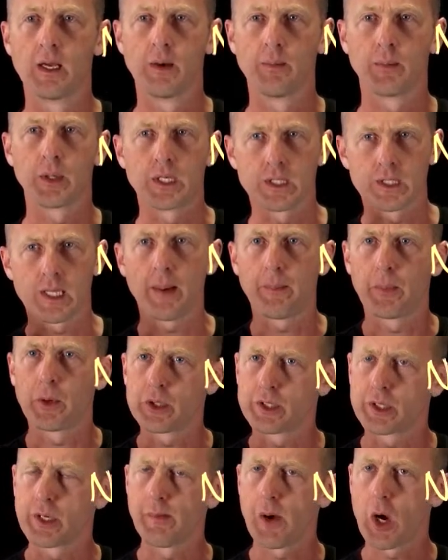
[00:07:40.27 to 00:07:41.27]
Because that
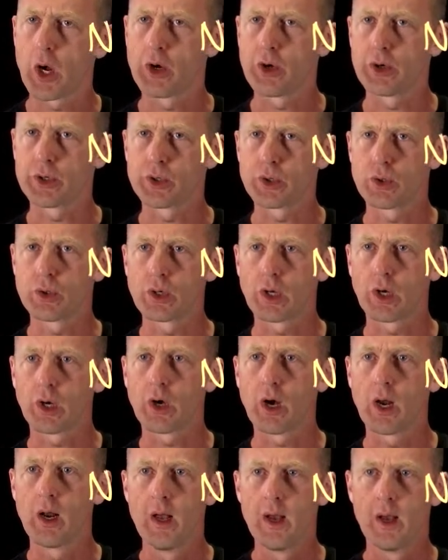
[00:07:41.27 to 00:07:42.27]
person might not talk a
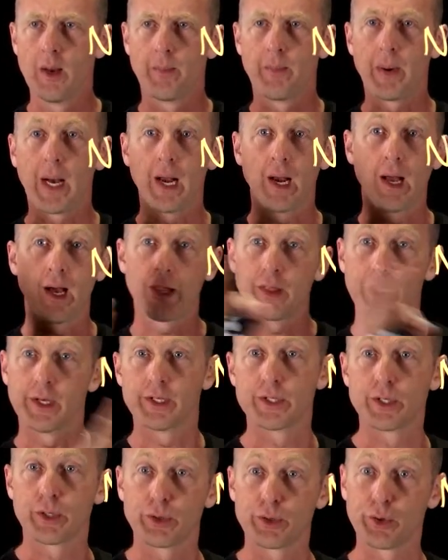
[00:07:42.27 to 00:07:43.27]
lot, but
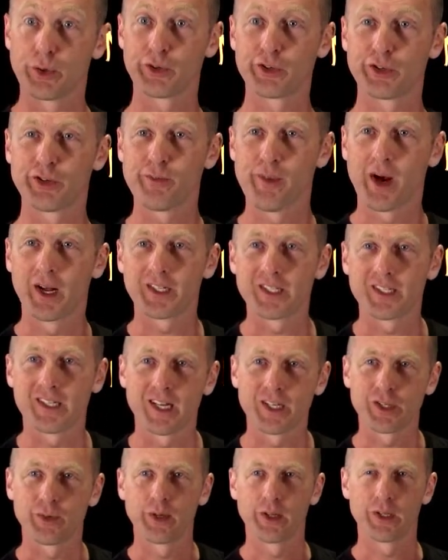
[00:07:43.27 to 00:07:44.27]
others who talk too much
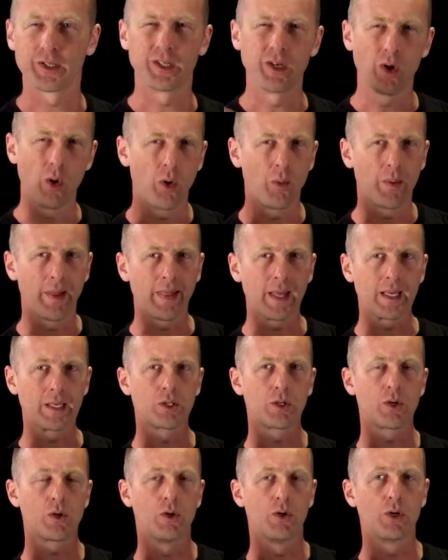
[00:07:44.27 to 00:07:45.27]
start to realize, you know what, when they
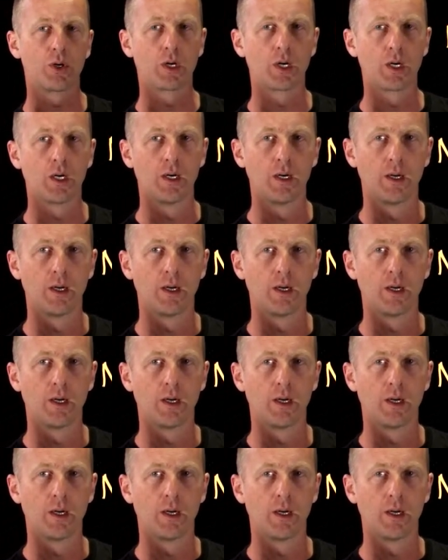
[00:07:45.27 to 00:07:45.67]
talk,